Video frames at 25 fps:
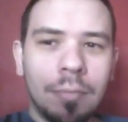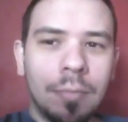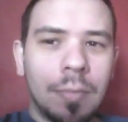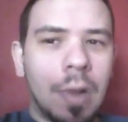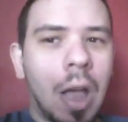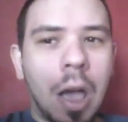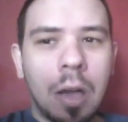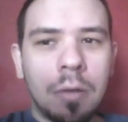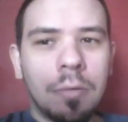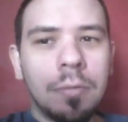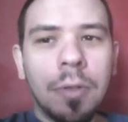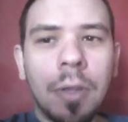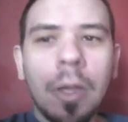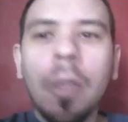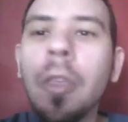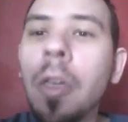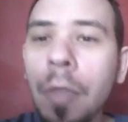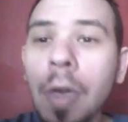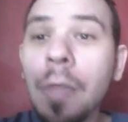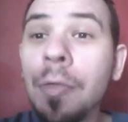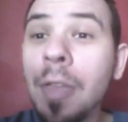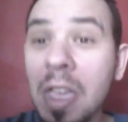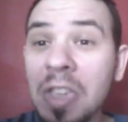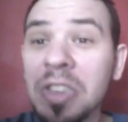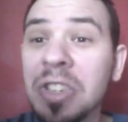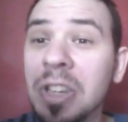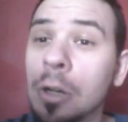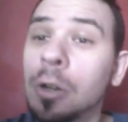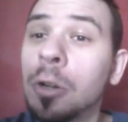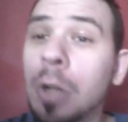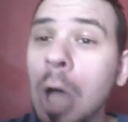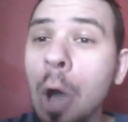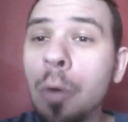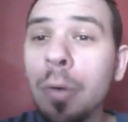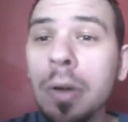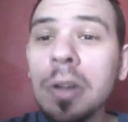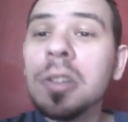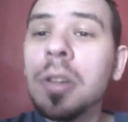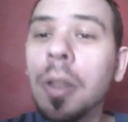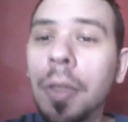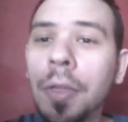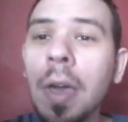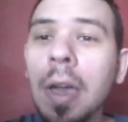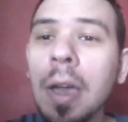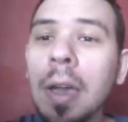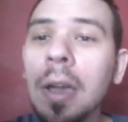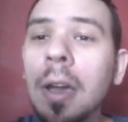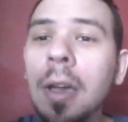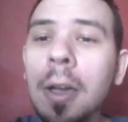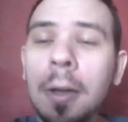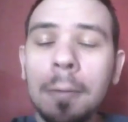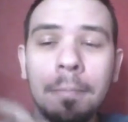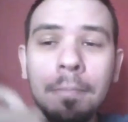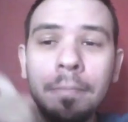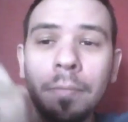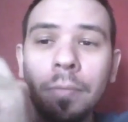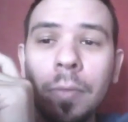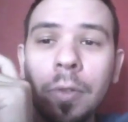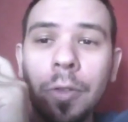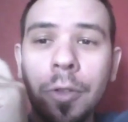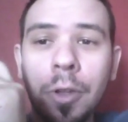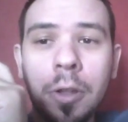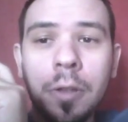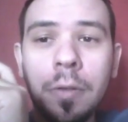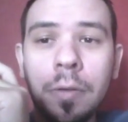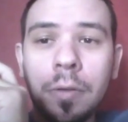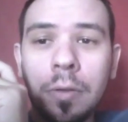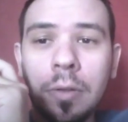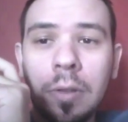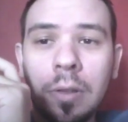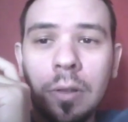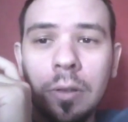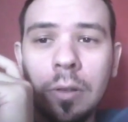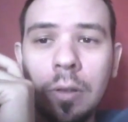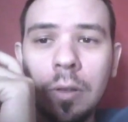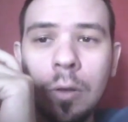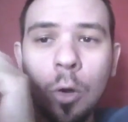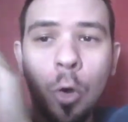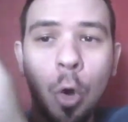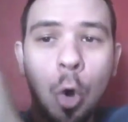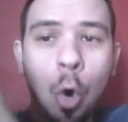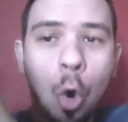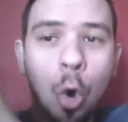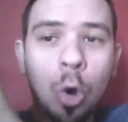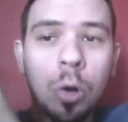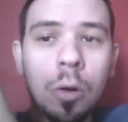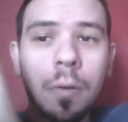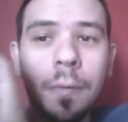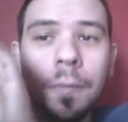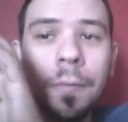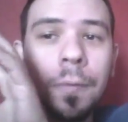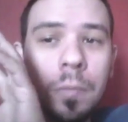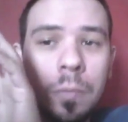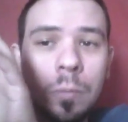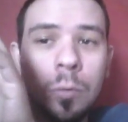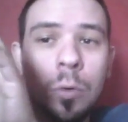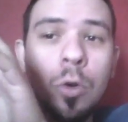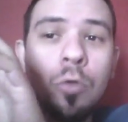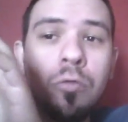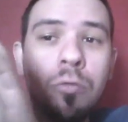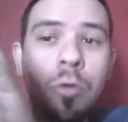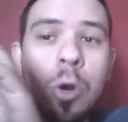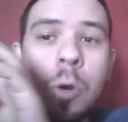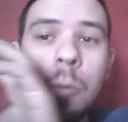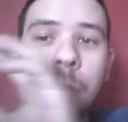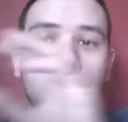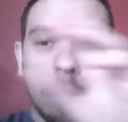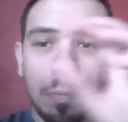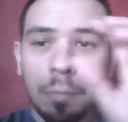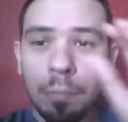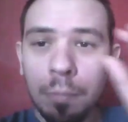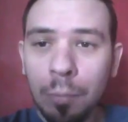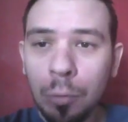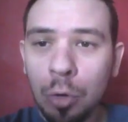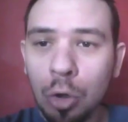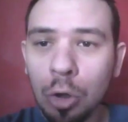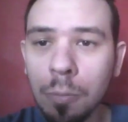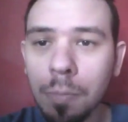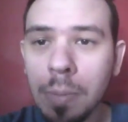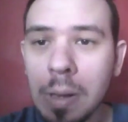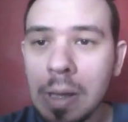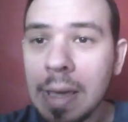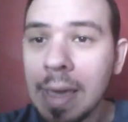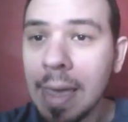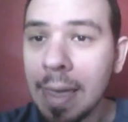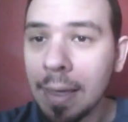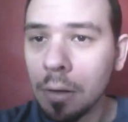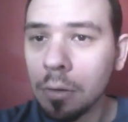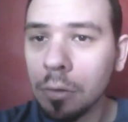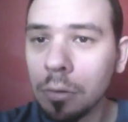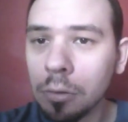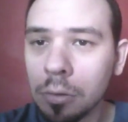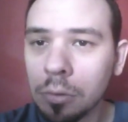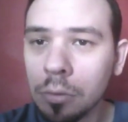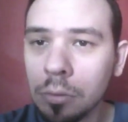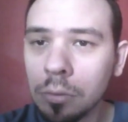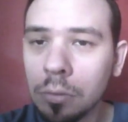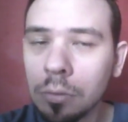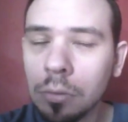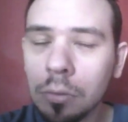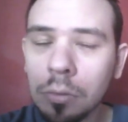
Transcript: No, they're still going to think that all of group should be killed.